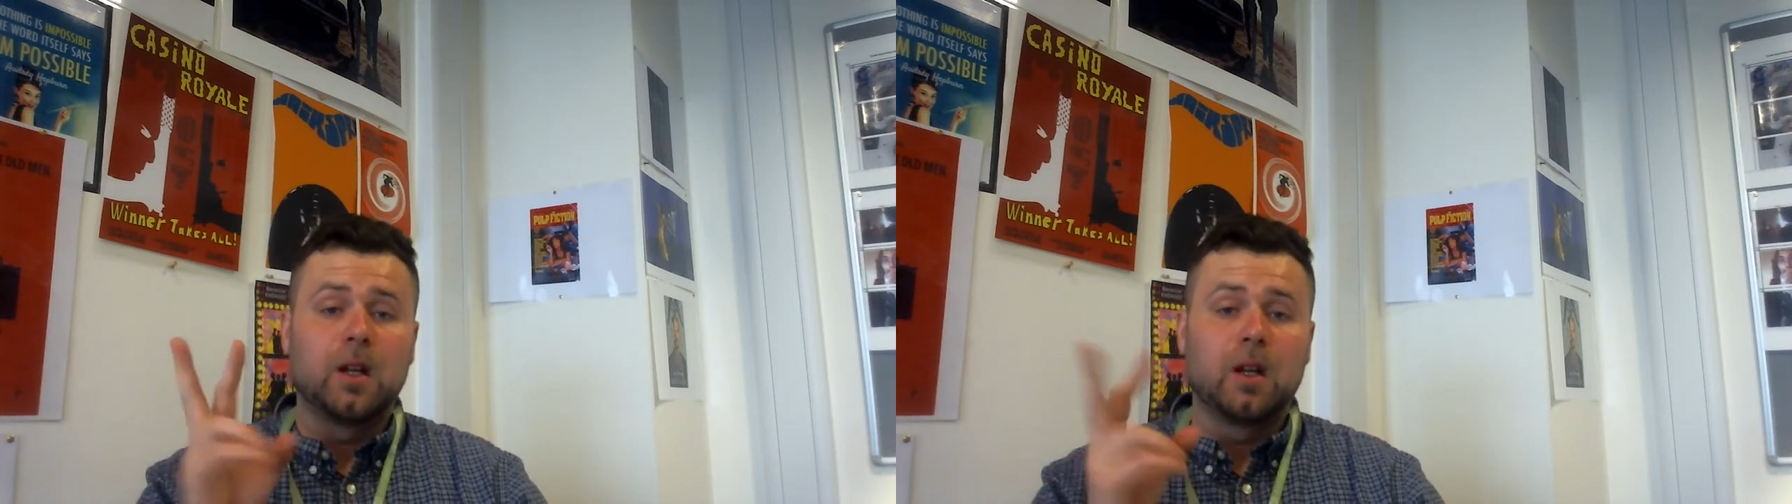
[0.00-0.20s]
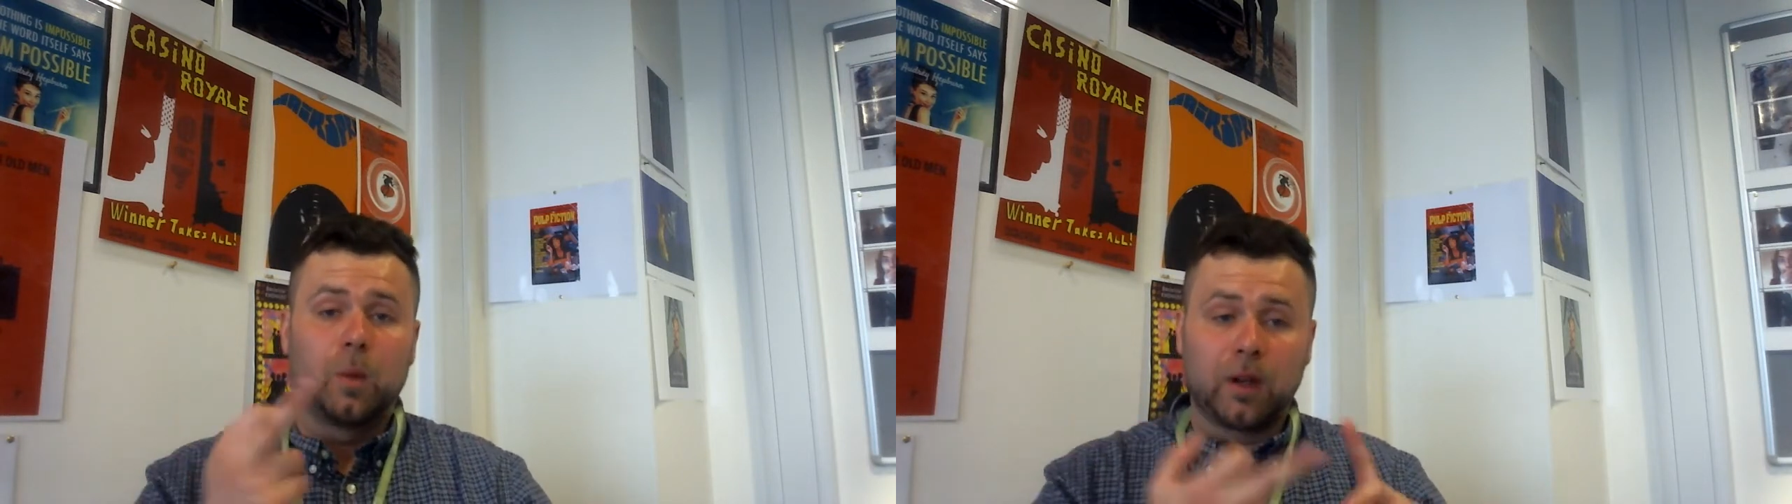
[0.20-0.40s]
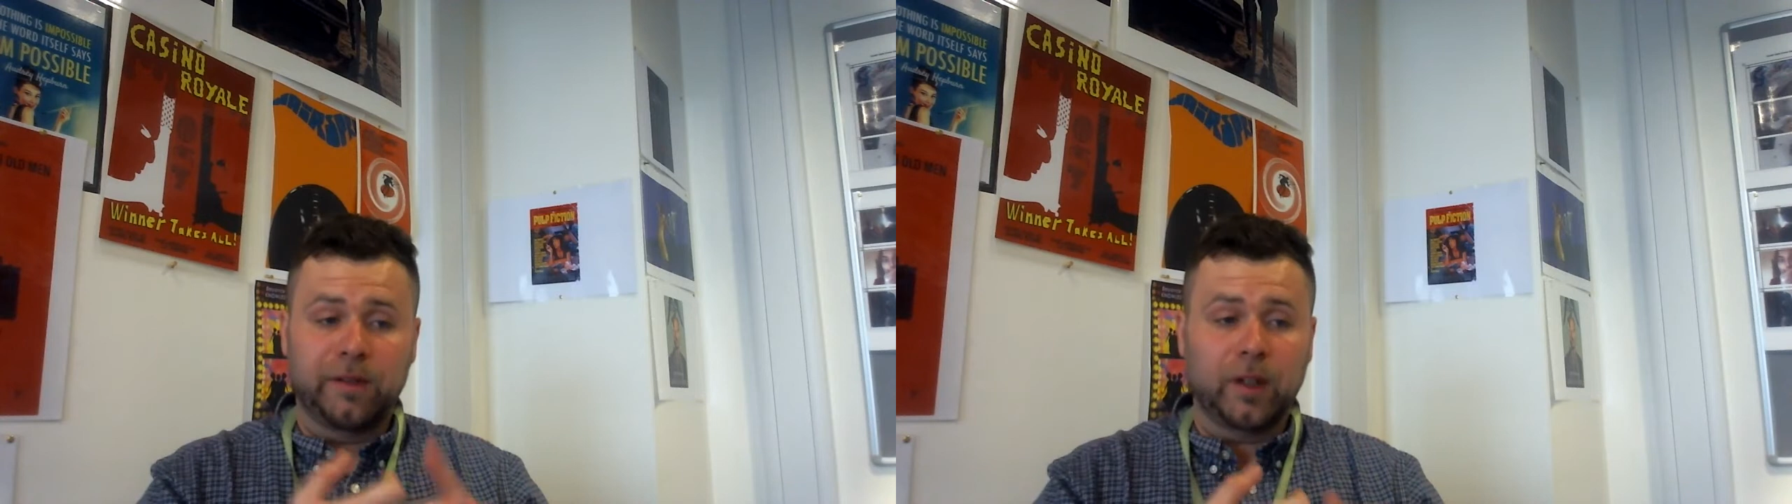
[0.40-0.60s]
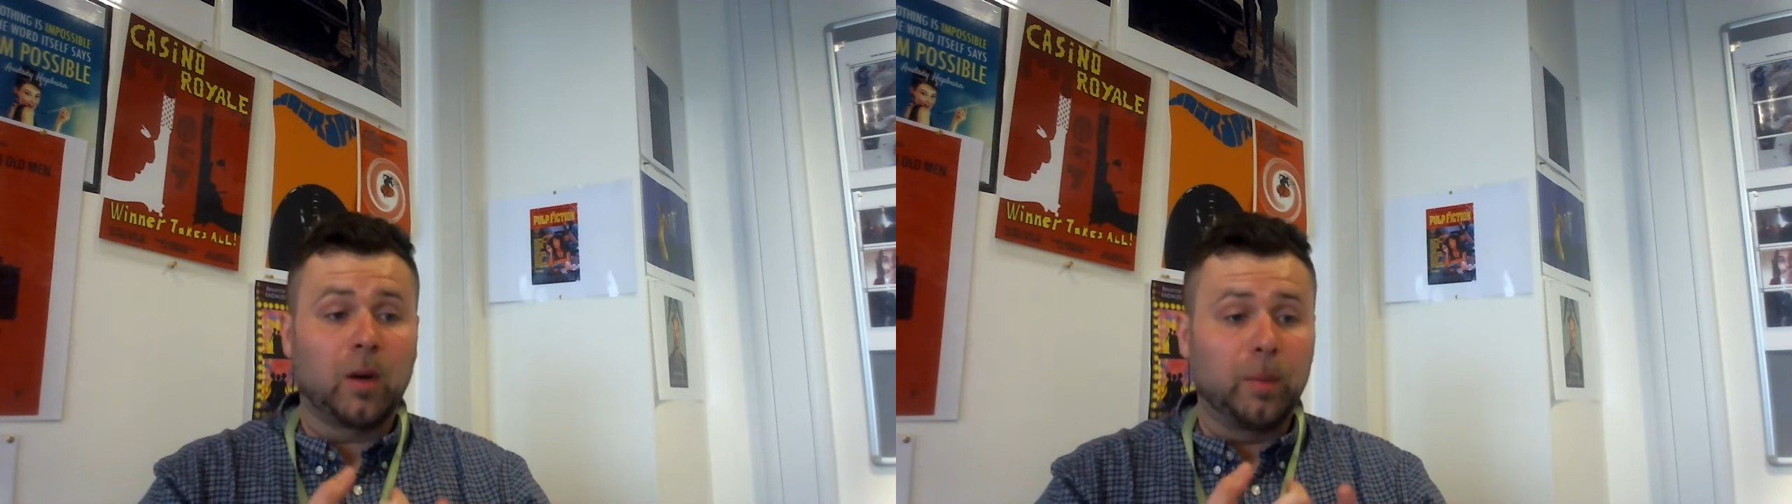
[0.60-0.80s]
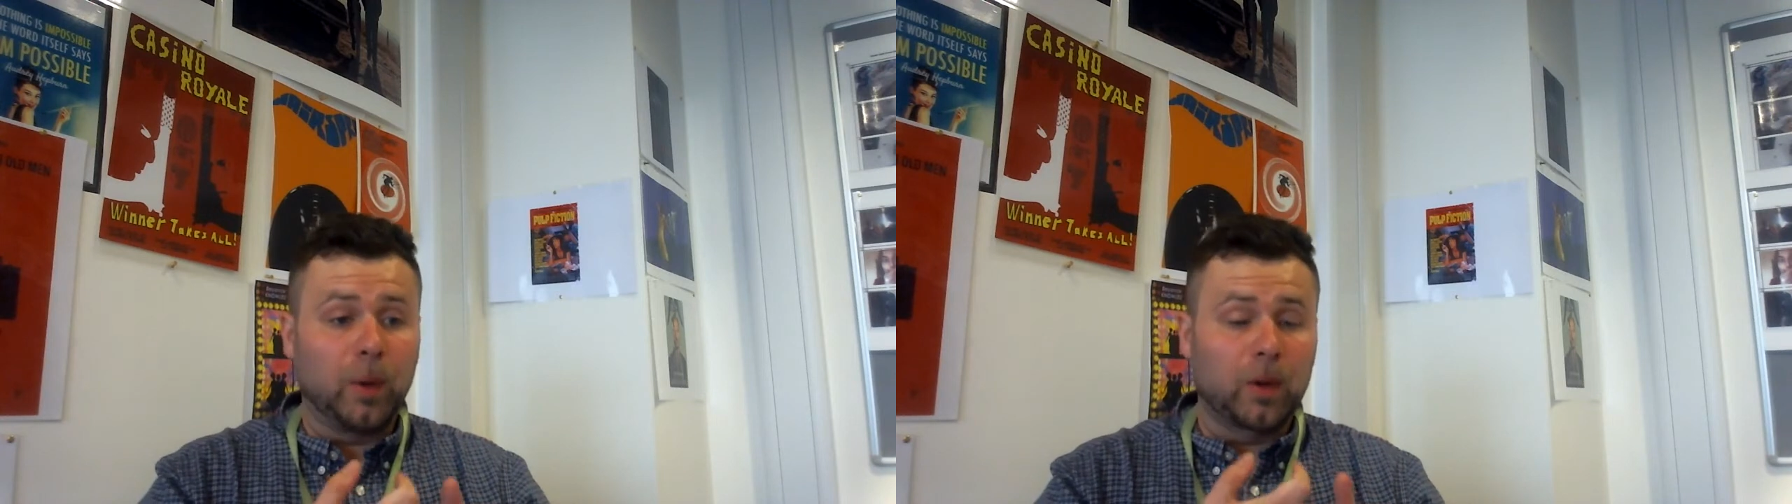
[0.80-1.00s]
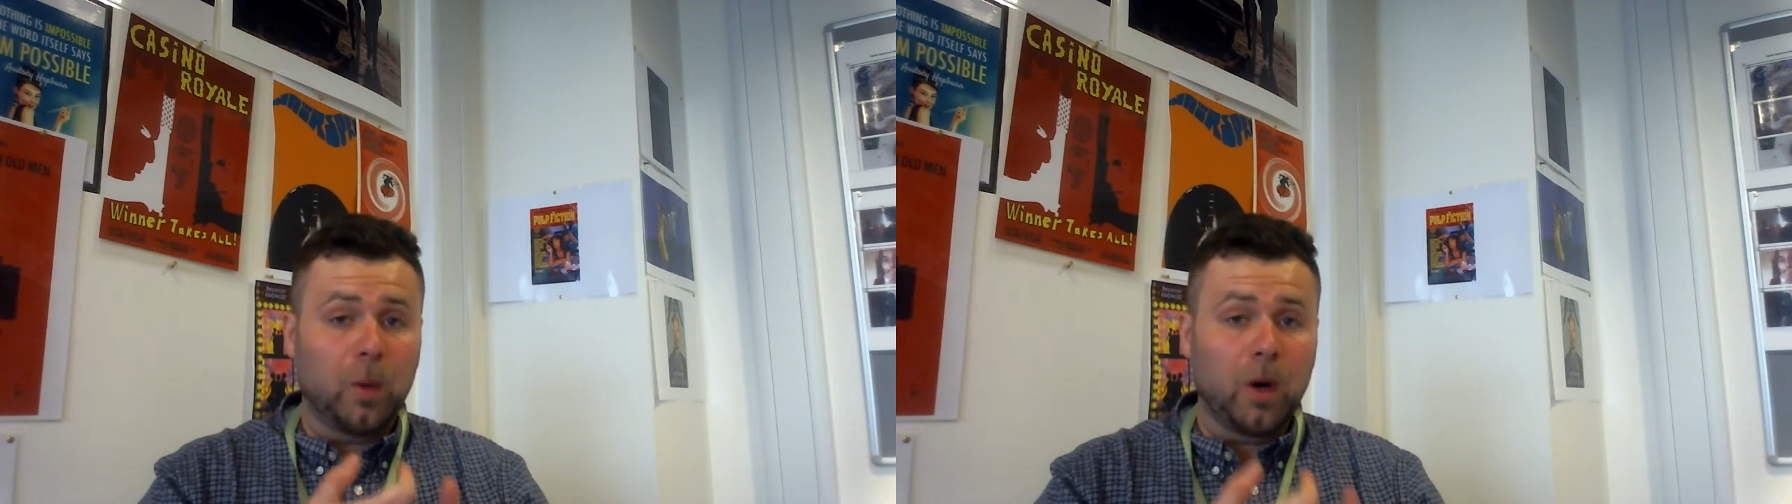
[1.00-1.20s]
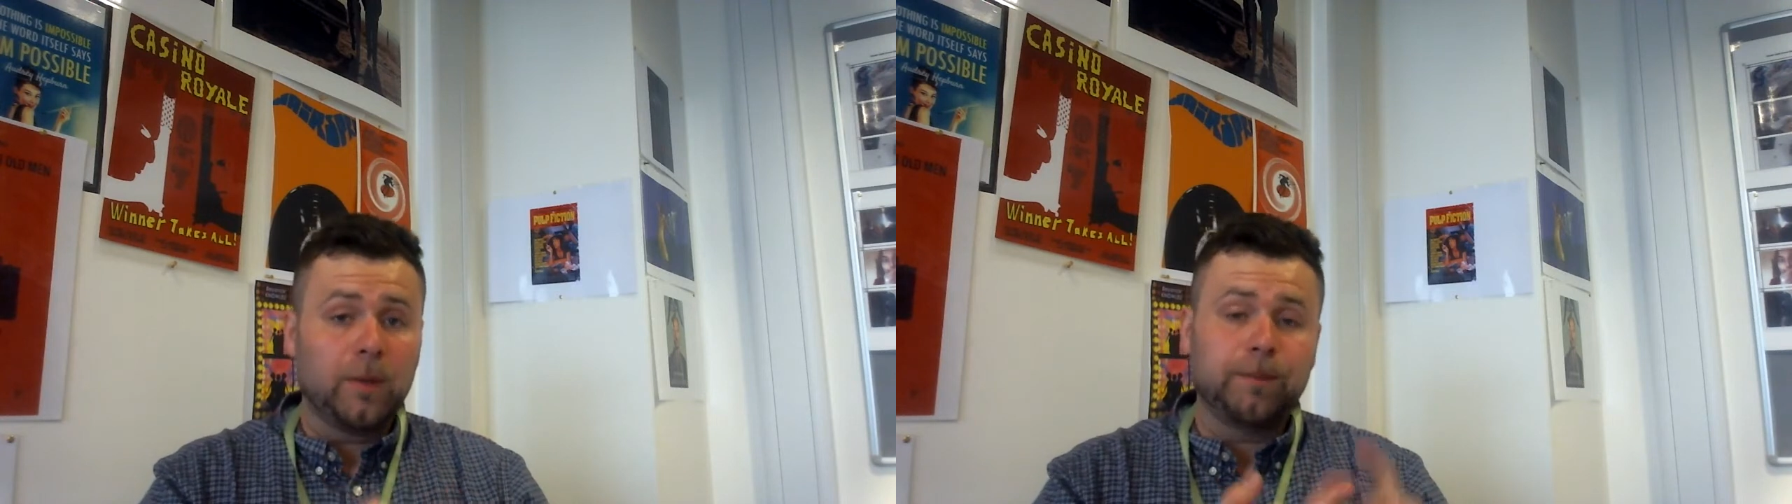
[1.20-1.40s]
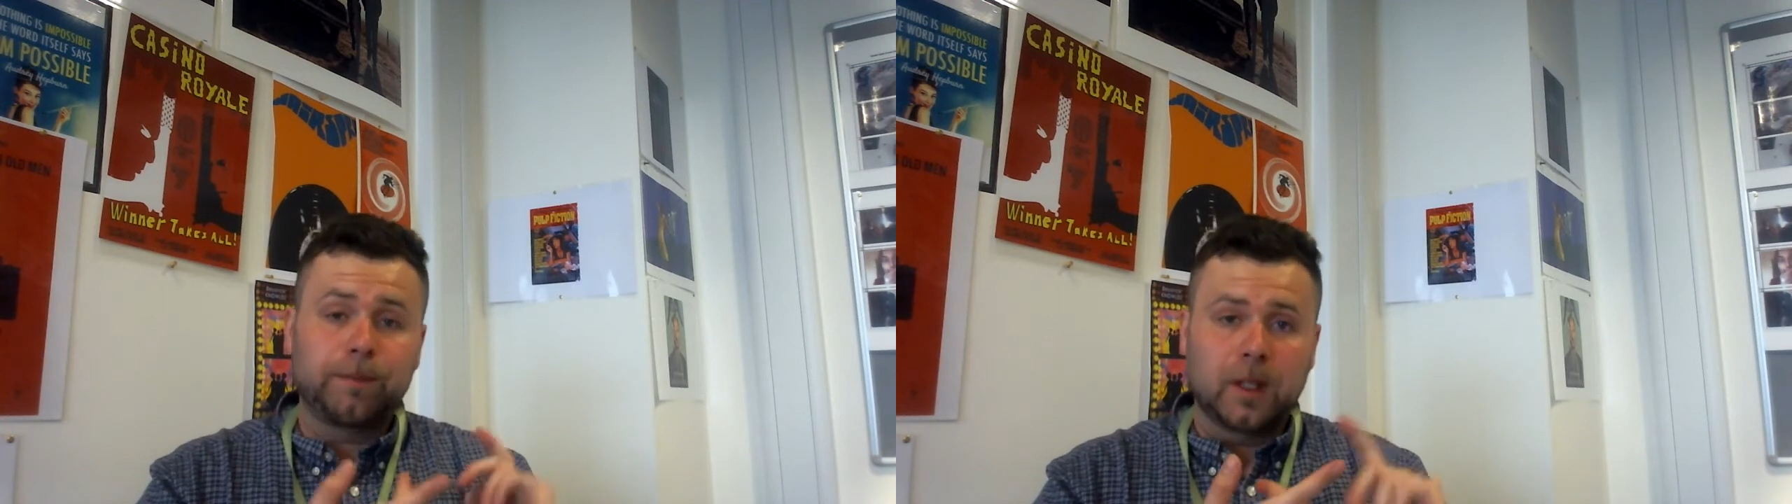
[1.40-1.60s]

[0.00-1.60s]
one for Component 1